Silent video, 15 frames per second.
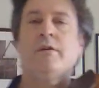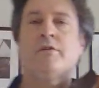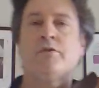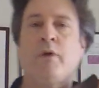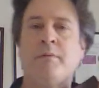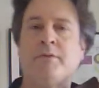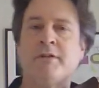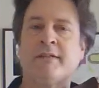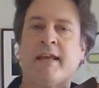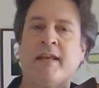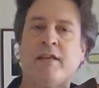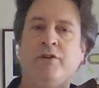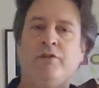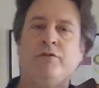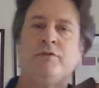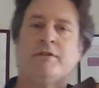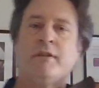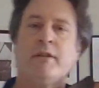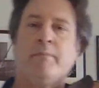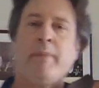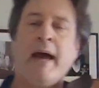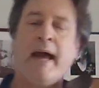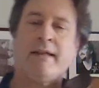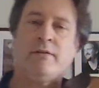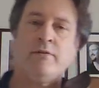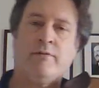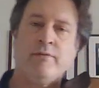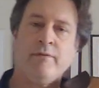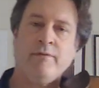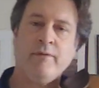So I'm just getting used to the pattern
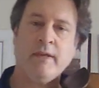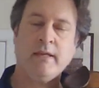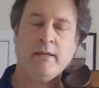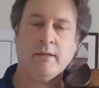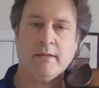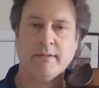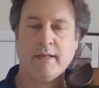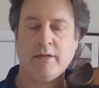of the fingers.